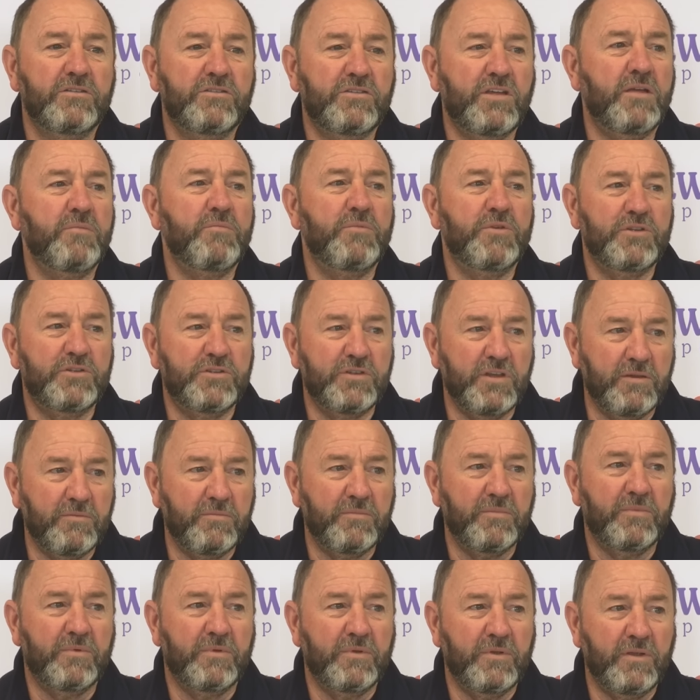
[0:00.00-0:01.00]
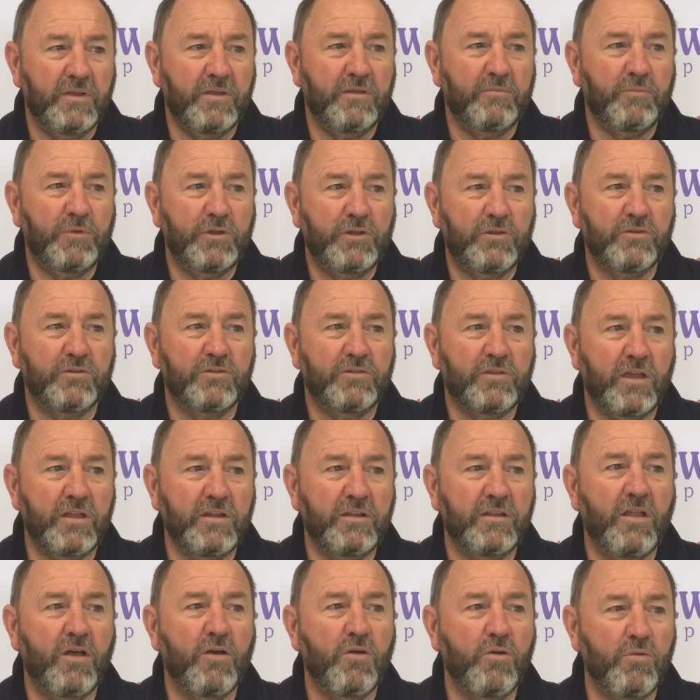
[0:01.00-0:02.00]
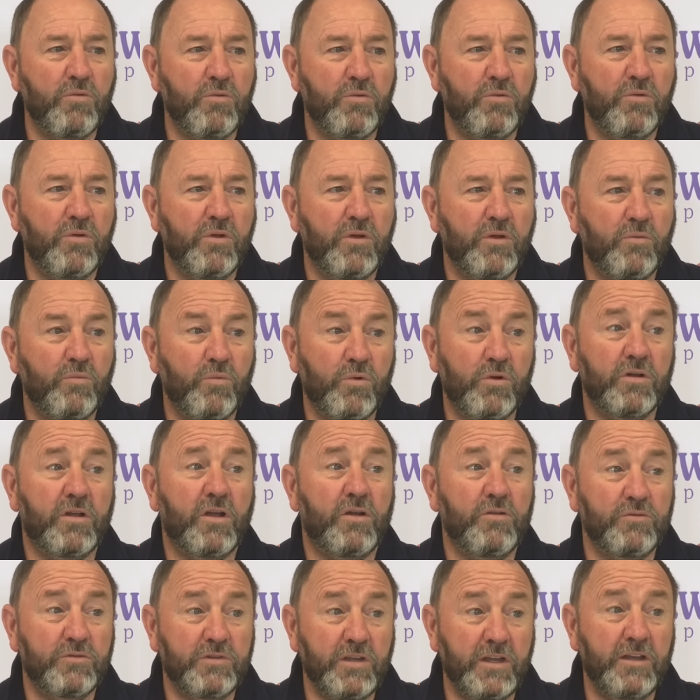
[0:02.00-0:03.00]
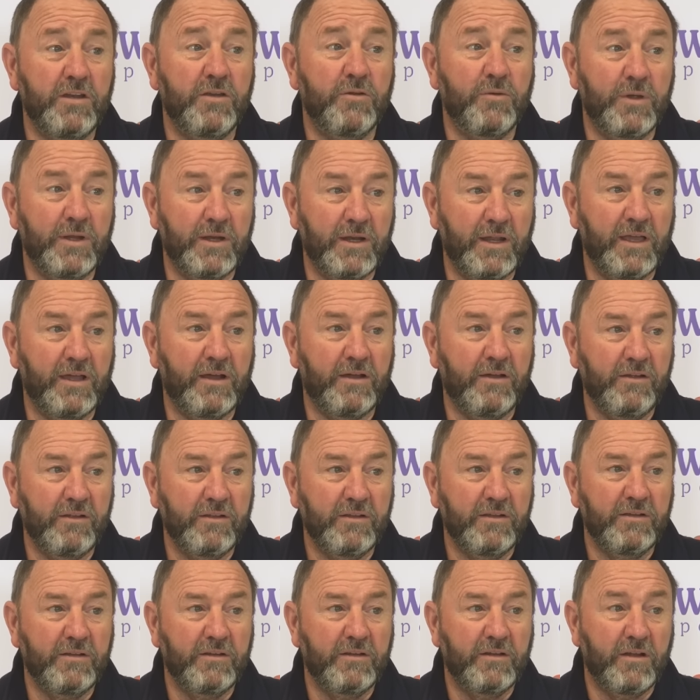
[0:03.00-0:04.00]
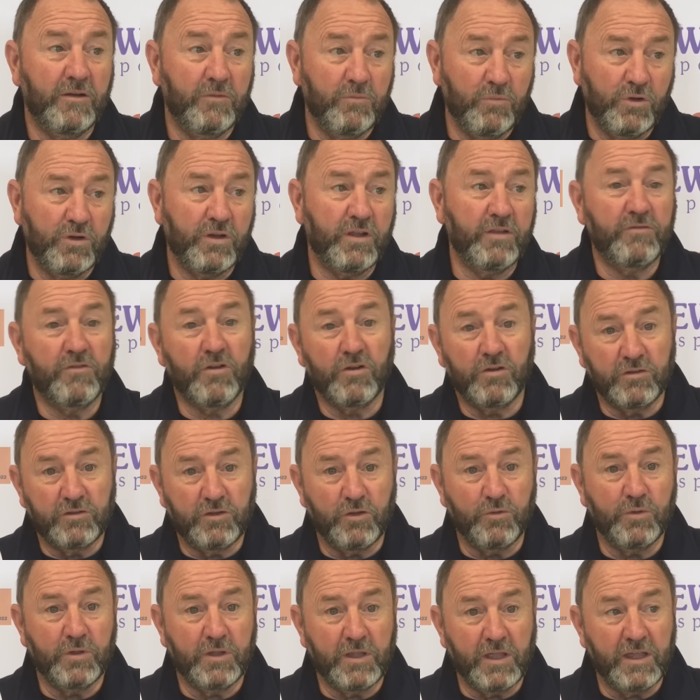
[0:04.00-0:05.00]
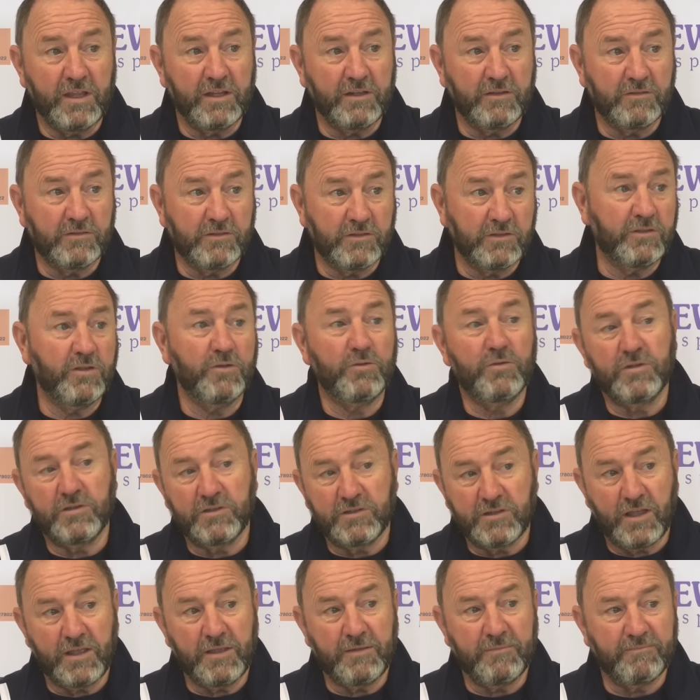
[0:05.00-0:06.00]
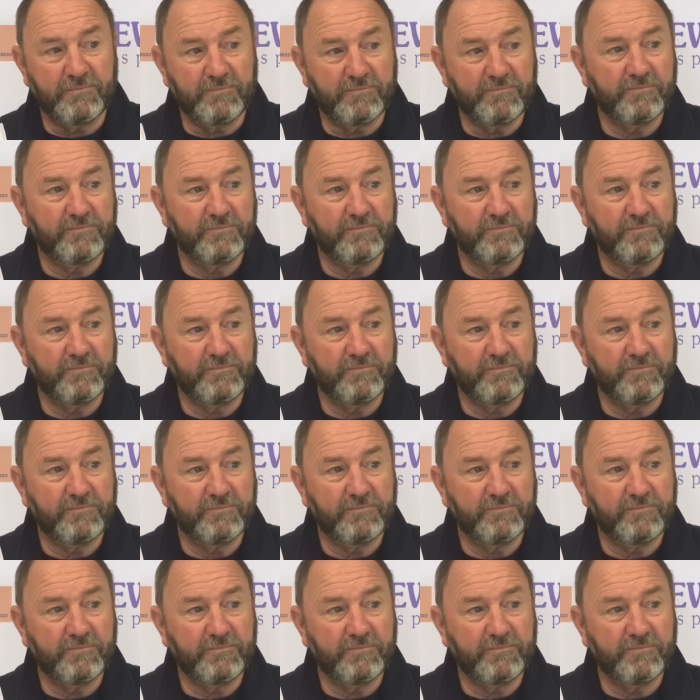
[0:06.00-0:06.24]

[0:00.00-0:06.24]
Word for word: championship because they know what goes into it now and what they've got to do again to do the same.